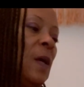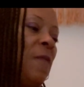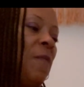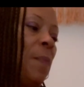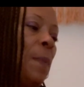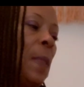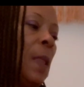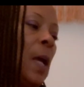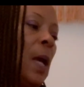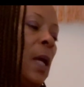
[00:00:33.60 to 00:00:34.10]
they've
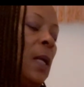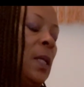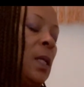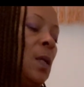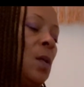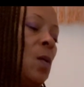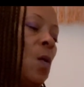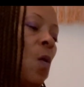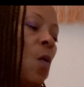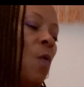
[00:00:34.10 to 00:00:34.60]

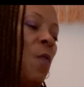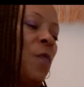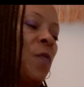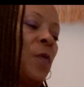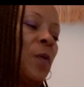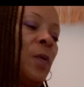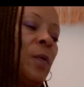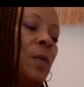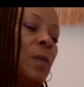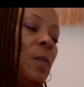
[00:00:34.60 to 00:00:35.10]
planted
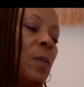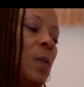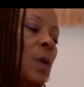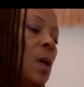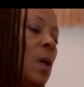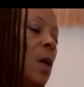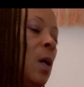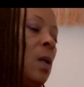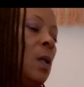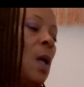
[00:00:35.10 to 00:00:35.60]
over
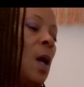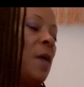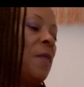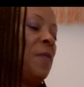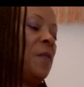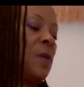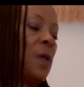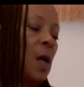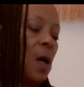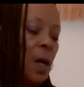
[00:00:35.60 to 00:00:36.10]
a
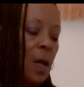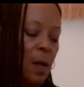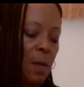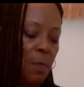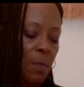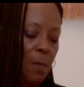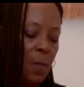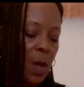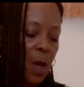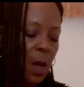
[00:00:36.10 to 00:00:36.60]

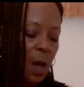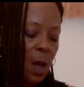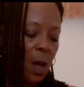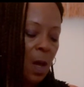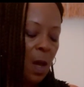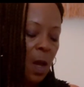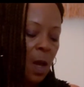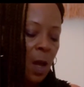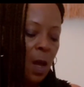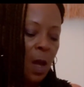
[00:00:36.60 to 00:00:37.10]
lifetime,
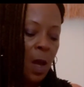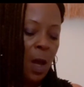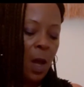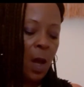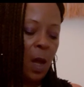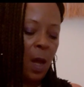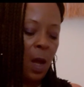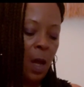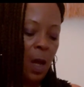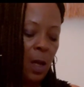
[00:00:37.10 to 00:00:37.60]

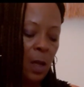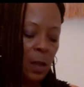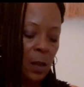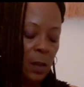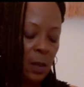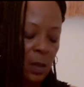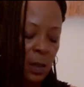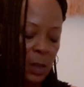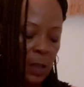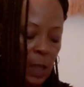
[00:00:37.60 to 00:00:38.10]

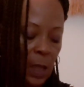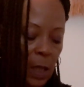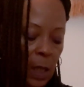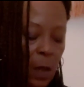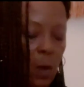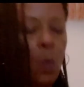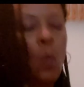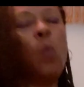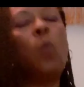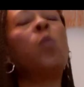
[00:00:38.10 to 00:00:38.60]
and
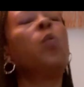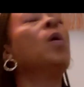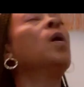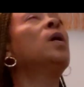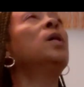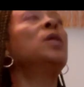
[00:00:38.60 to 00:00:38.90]
seeing